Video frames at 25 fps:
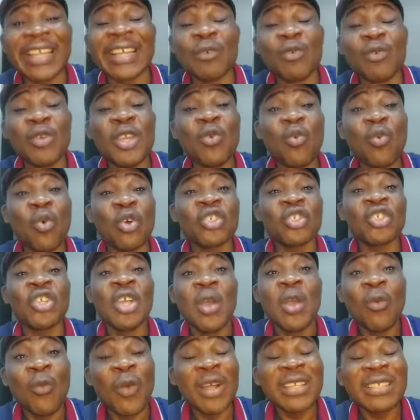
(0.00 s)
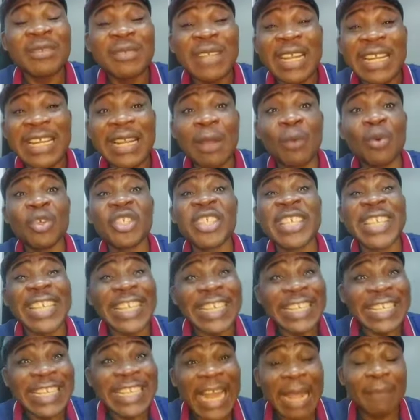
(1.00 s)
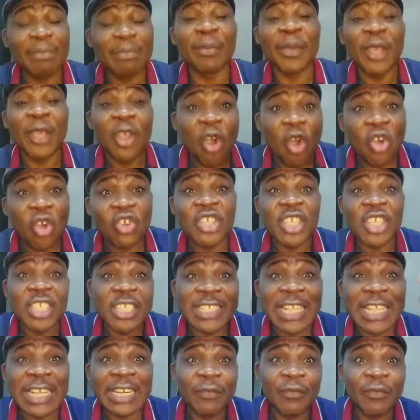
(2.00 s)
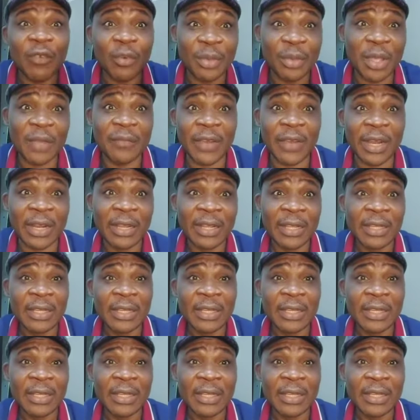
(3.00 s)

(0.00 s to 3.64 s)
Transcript: Mazen Nandekan was kidnapped because he's standing for Biafra.